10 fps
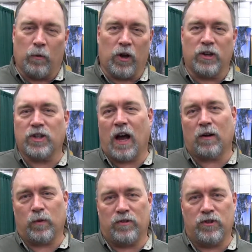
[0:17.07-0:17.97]
we're going to
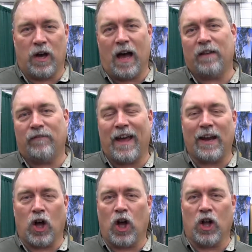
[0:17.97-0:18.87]
talk with John
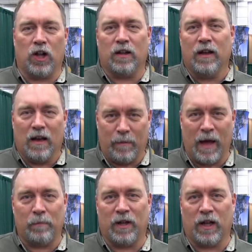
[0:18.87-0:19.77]
Van Hal
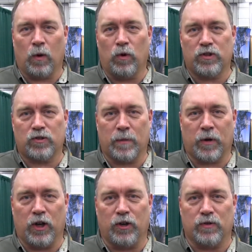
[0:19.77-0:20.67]
about building wood strip
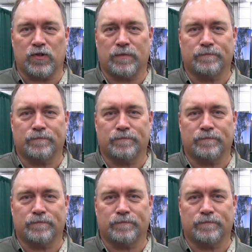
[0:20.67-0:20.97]
canoes.